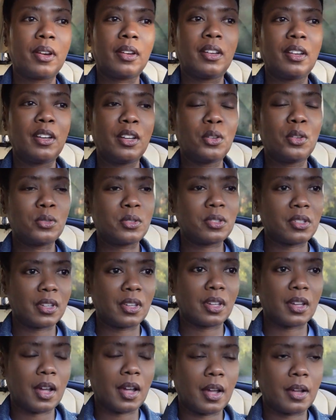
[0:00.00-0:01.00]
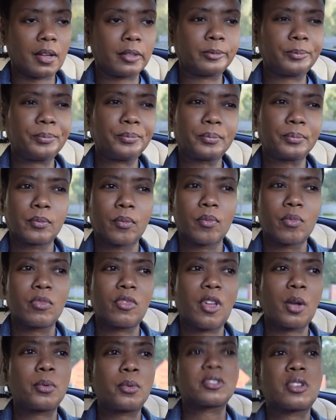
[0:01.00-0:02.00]
anywho,
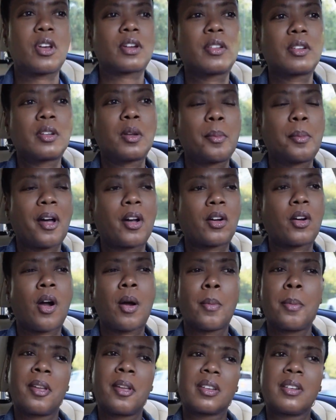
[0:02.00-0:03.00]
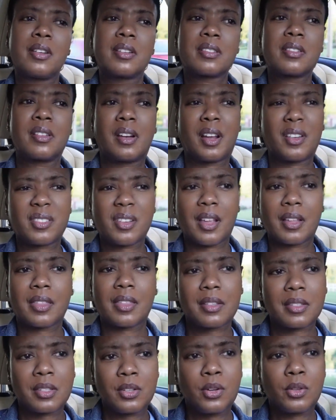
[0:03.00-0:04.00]
they were talking about car picnics, and I was like,
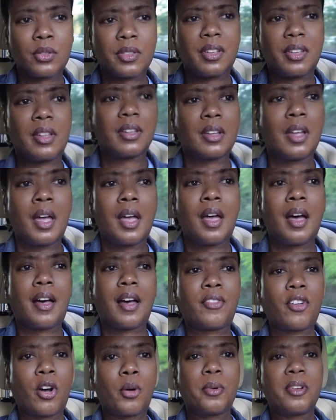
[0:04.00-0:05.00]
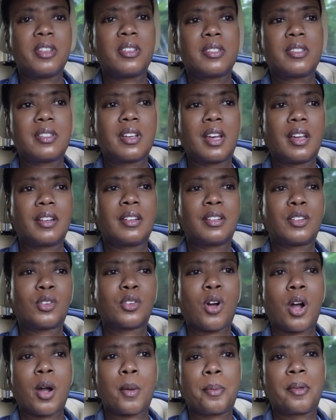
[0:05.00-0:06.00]
that's a new thing. I've always done
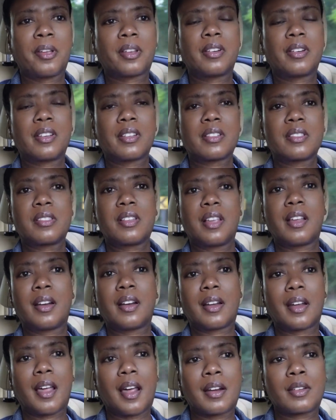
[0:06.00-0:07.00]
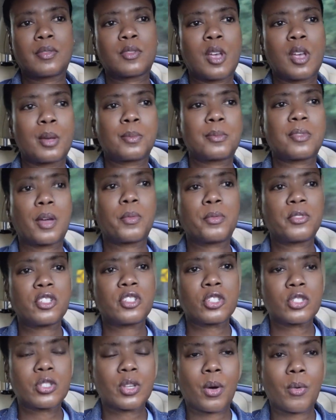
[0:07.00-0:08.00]
car picnics. And a lot of times I would
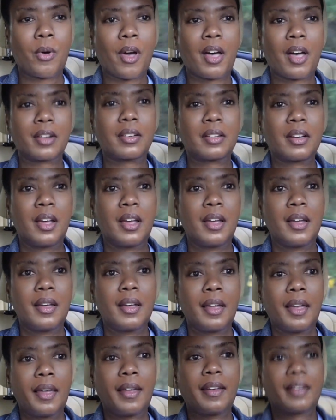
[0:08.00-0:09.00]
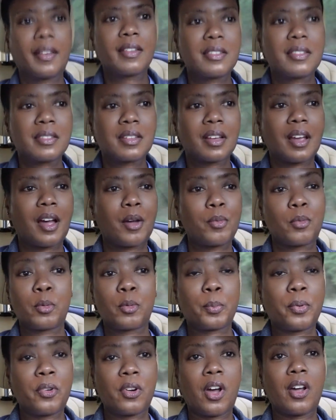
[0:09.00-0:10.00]
just go out and I
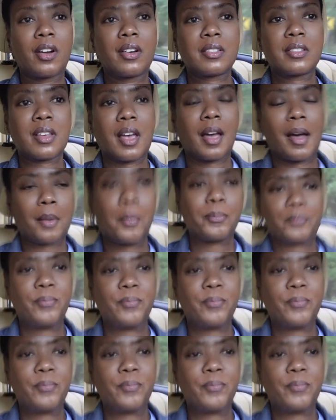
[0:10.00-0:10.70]
would put on a top,